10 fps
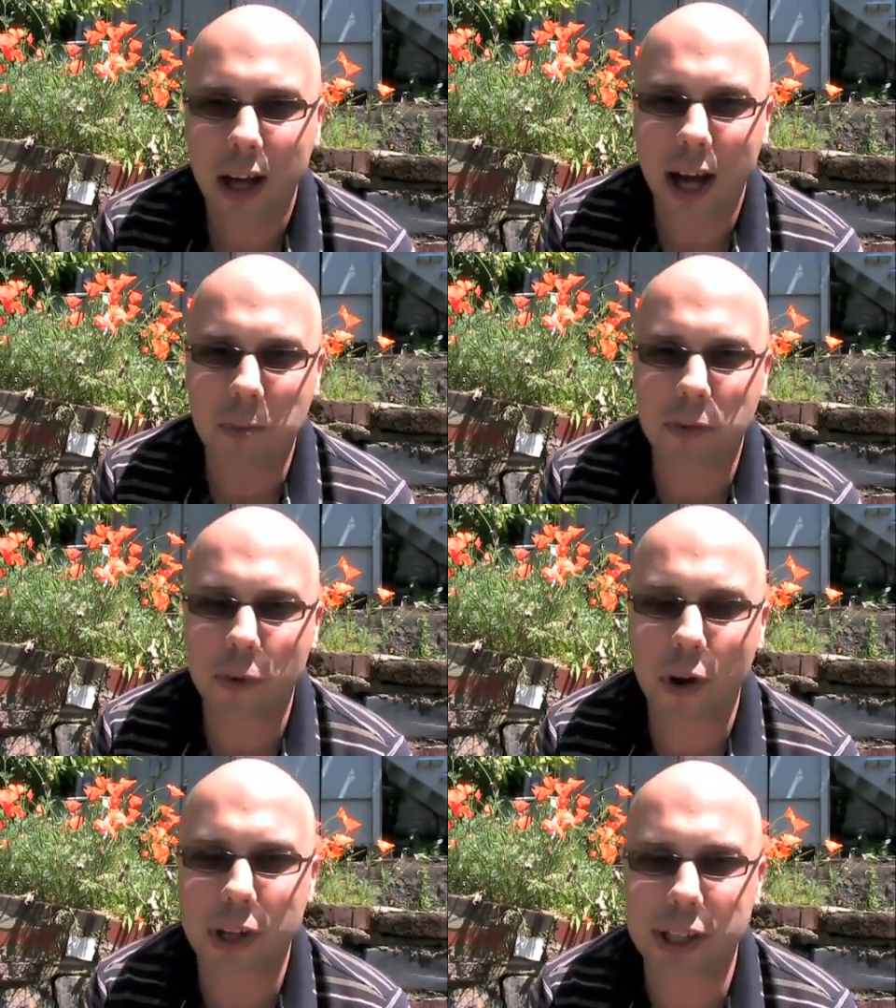
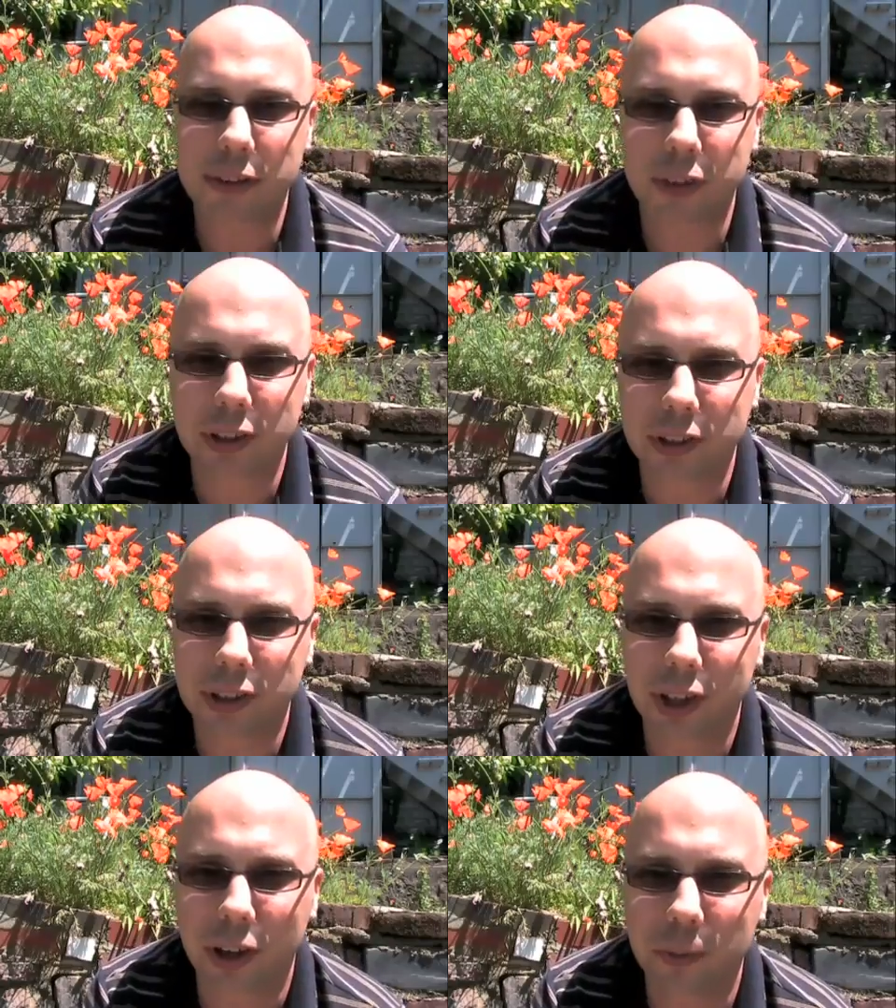Before it
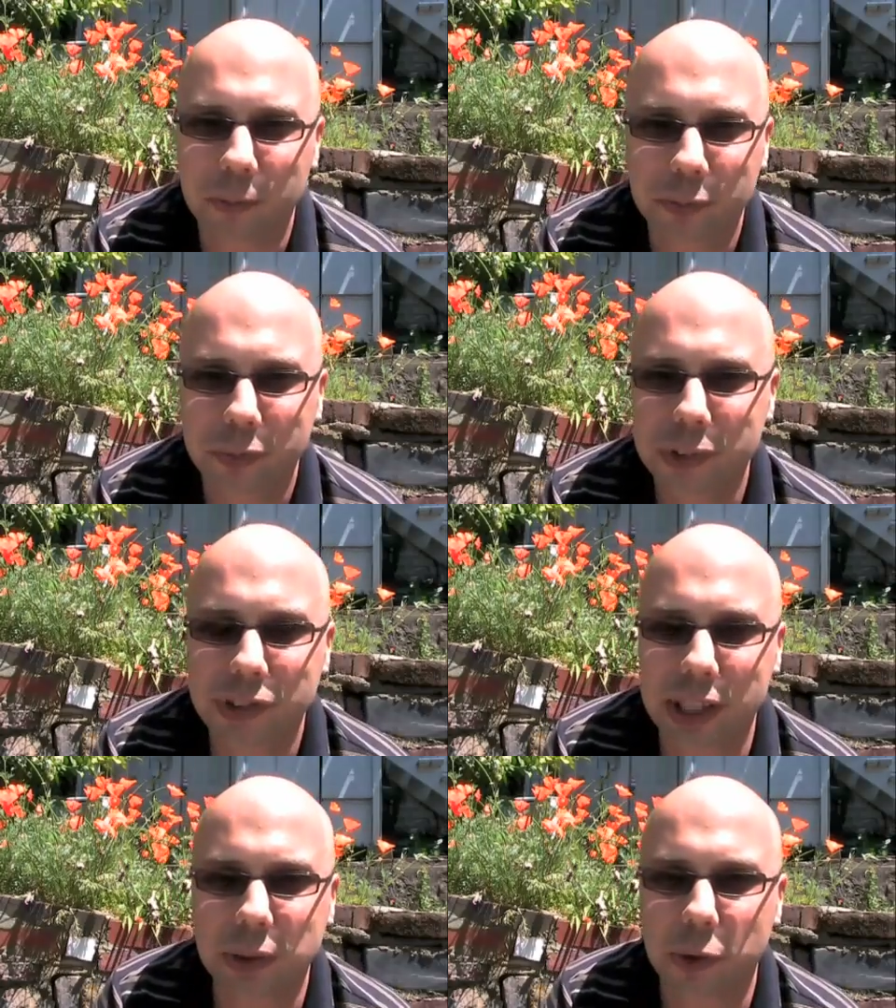even, you know,
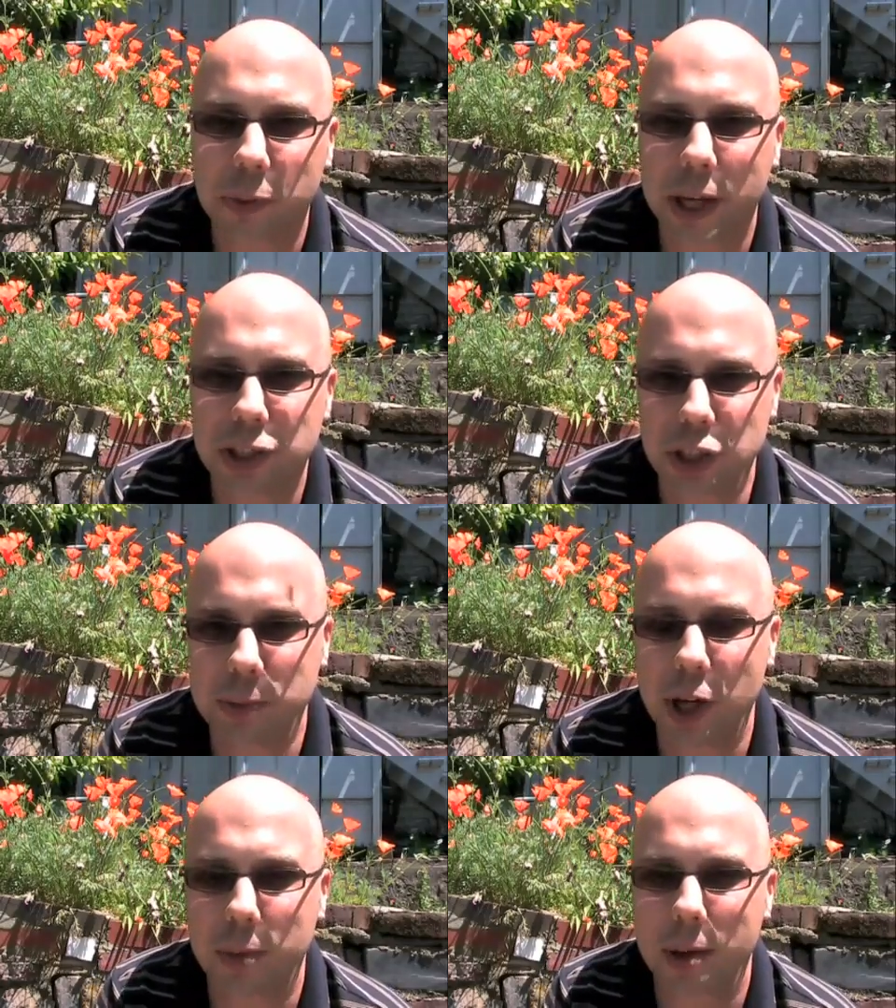synced with my
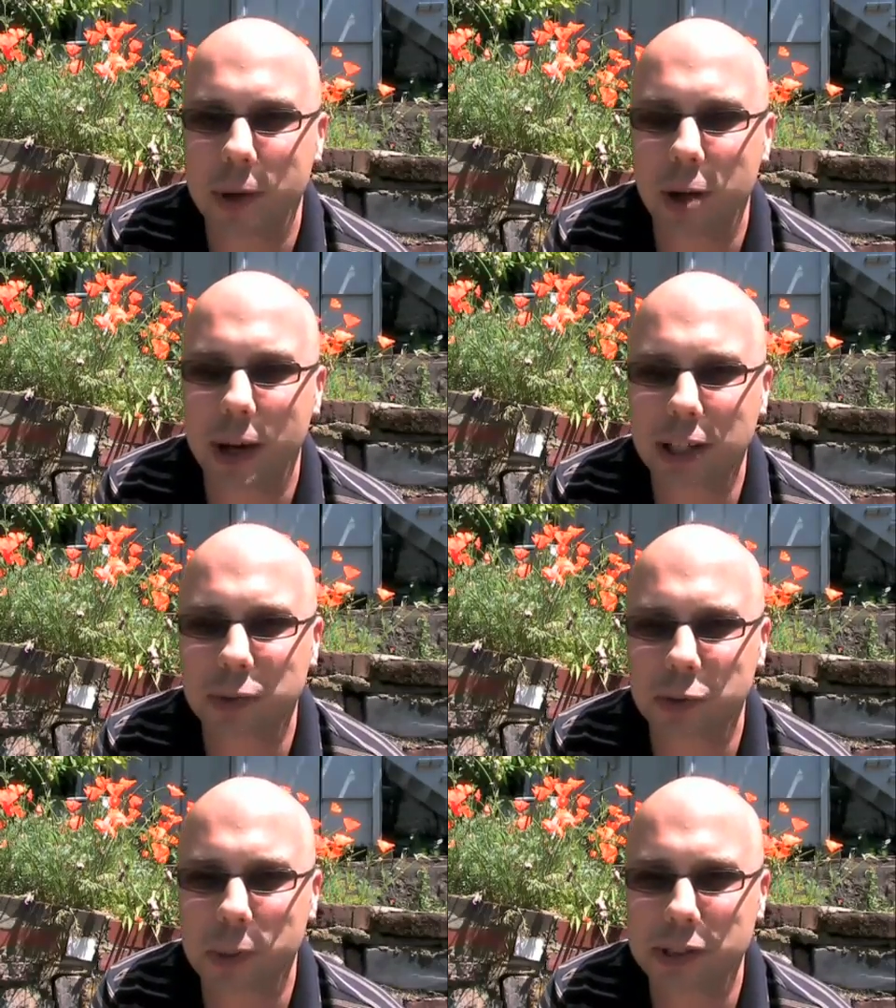Gmail, my
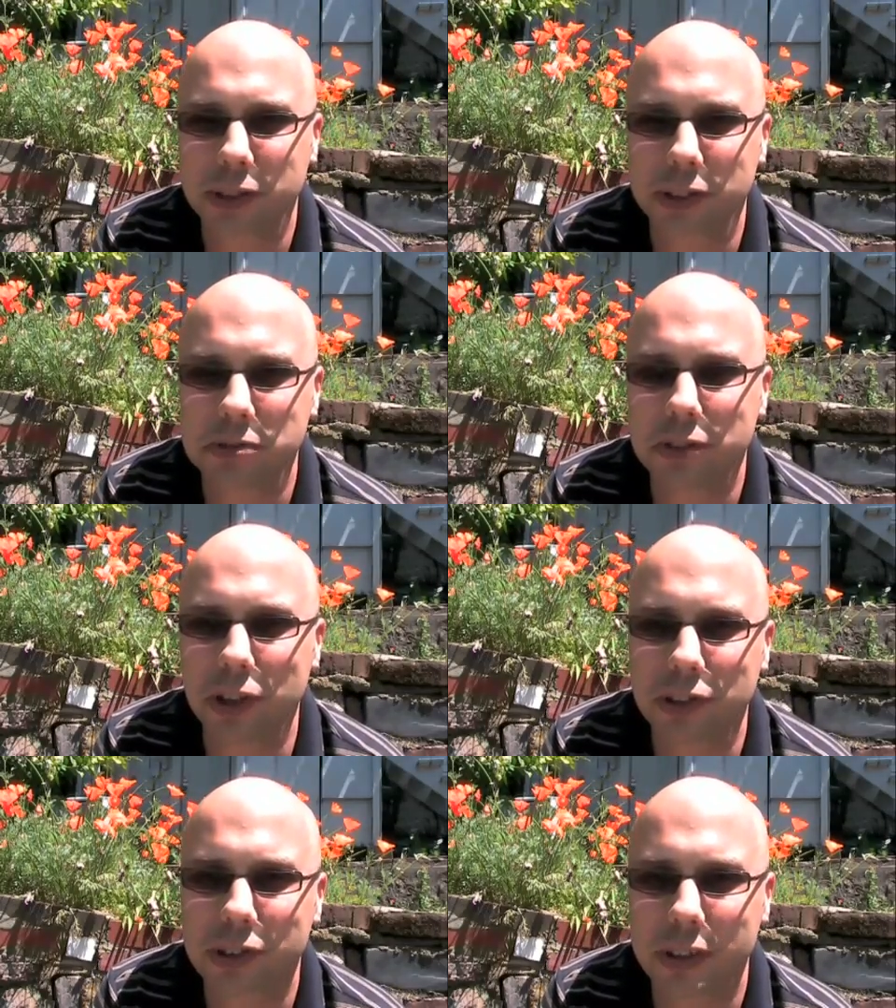mailbox was basically
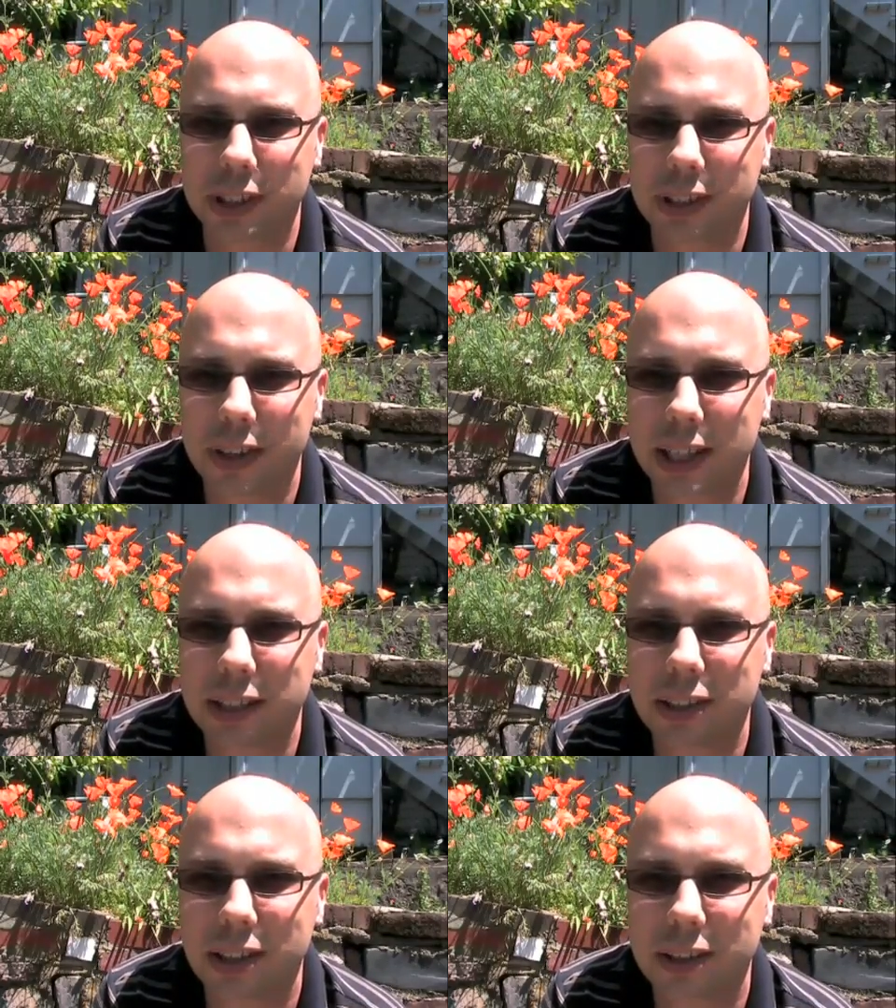full. So they
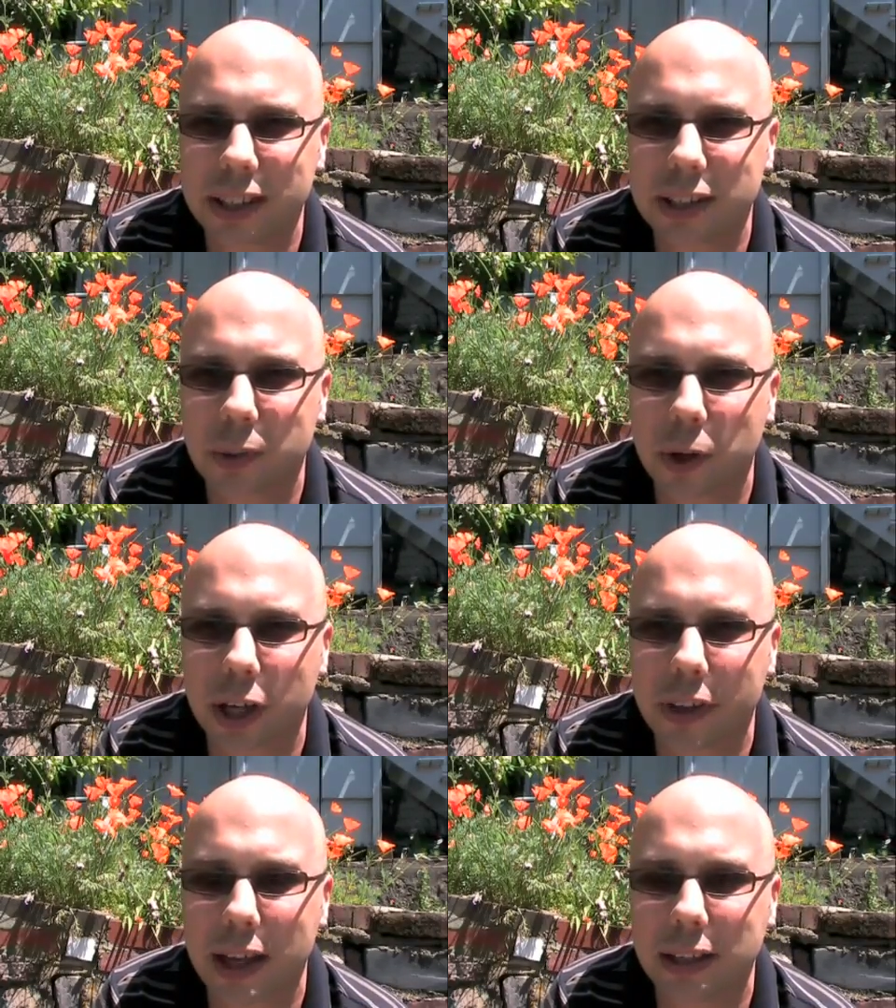need to work
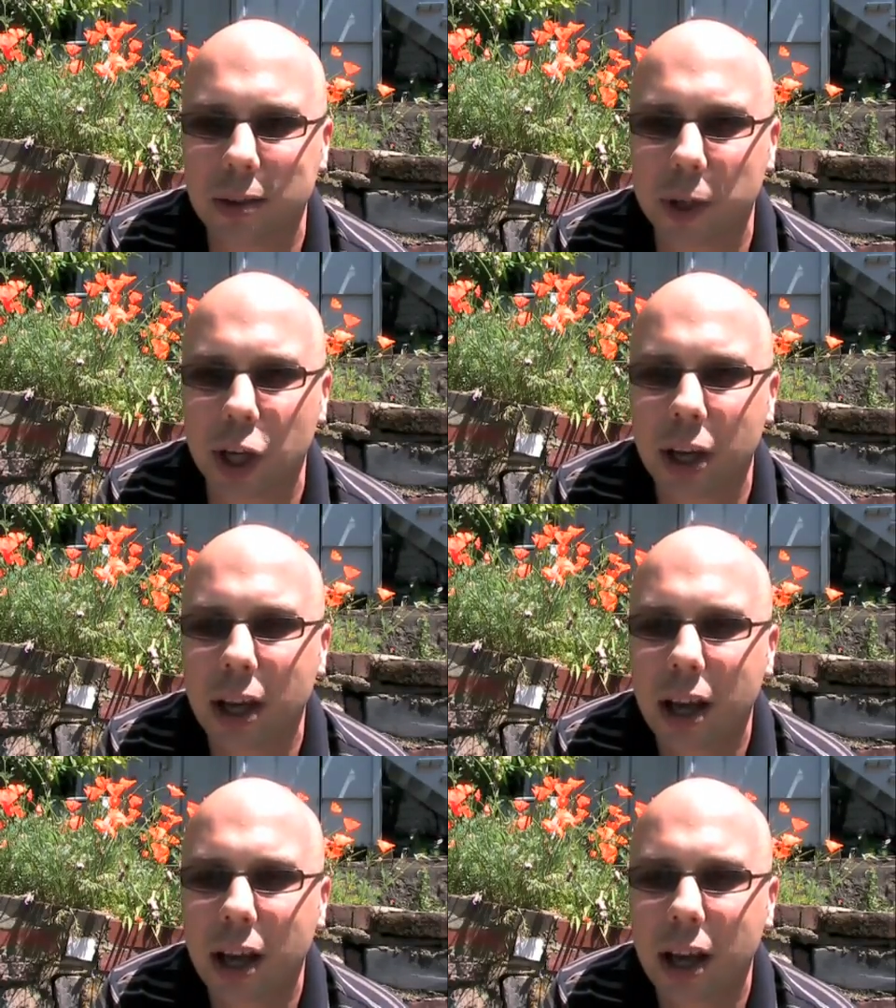on that a little bit.